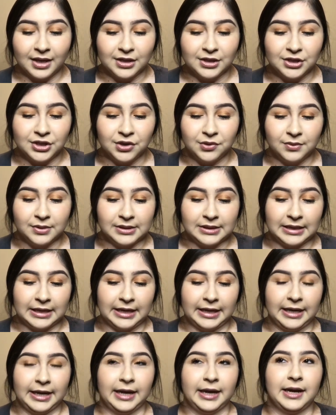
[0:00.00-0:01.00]
she was
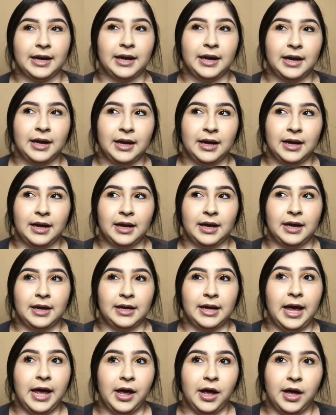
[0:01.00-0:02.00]
like,
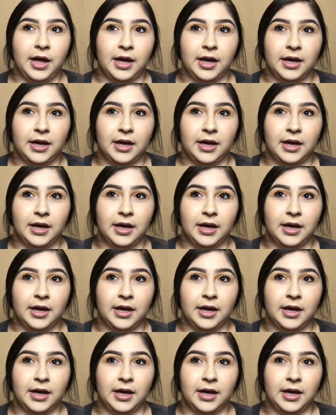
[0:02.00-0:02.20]
yeah,